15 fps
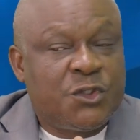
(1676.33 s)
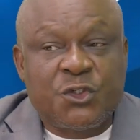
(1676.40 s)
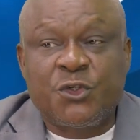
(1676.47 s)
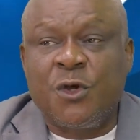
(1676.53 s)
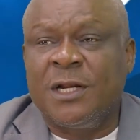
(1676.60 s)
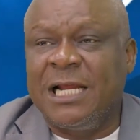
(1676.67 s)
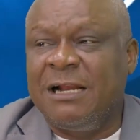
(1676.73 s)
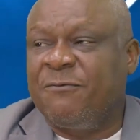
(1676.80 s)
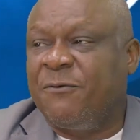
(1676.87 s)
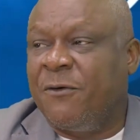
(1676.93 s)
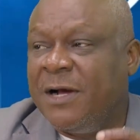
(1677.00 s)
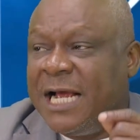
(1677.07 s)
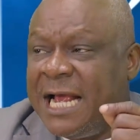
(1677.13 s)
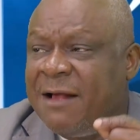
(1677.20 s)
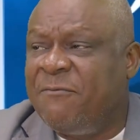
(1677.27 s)
so that
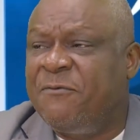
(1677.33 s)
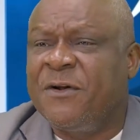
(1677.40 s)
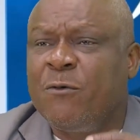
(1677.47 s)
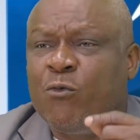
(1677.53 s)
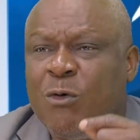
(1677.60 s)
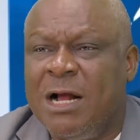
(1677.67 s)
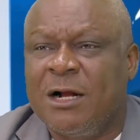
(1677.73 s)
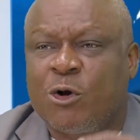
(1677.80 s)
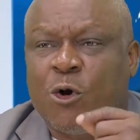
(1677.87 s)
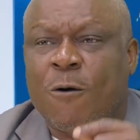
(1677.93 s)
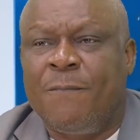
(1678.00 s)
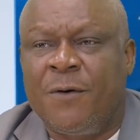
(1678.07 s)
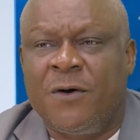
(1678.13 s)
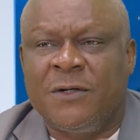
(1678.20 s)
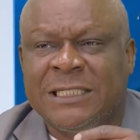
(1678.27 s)
for every one
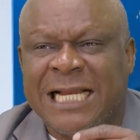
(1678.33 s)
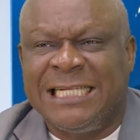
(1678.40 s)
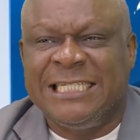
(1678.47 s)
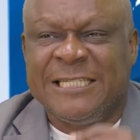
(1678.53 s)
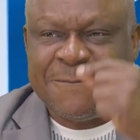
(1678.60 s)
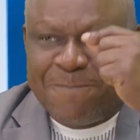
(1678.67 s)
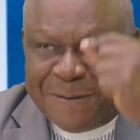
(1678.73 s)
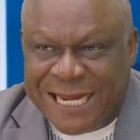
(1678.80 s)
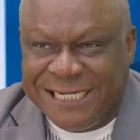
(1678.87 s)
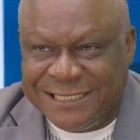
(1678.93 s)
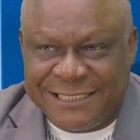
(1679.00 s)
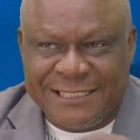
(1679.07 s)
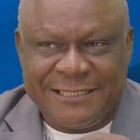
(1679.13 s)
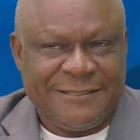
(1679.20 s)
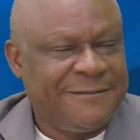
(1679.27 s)
kobo that is
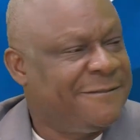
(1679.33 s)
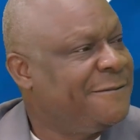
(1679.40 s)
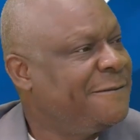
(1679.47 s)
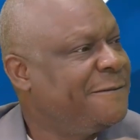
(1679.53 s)
spent,